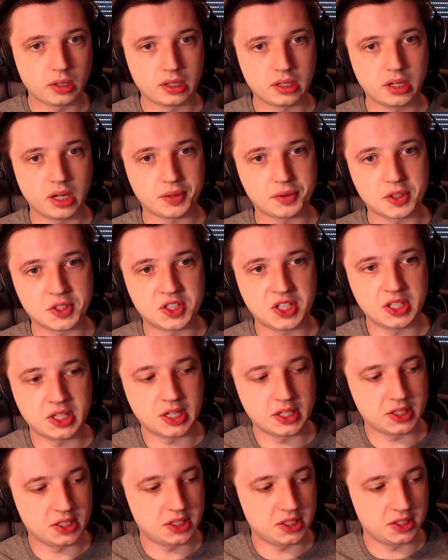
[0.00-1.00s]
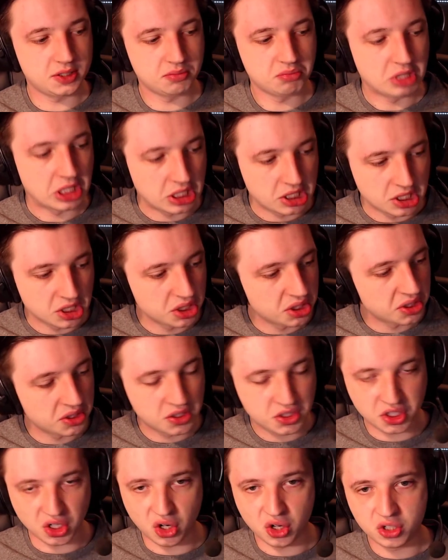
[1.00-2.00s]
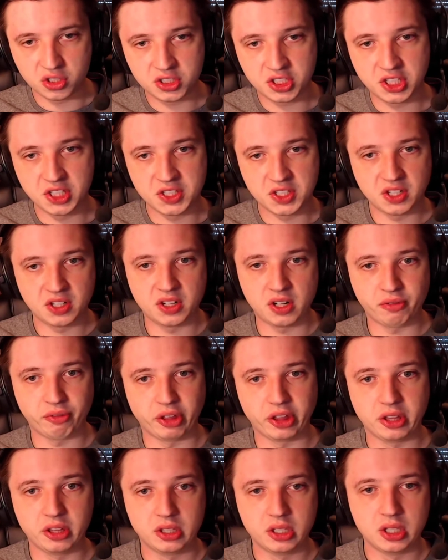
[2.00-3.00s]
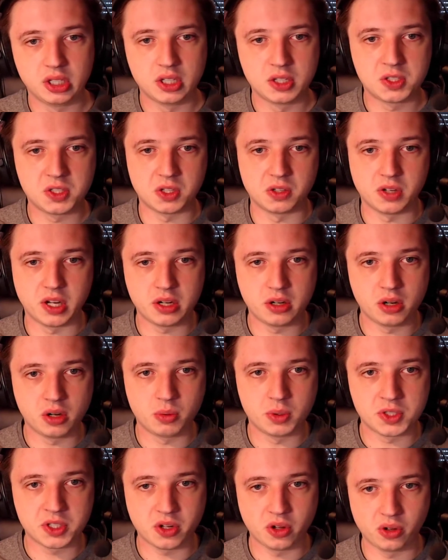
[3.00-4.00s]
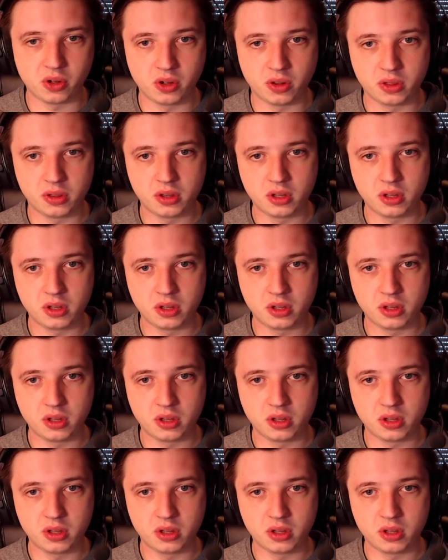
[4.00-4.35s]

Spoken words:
have not seen any song teaser or nothing, so I don't know what's going on.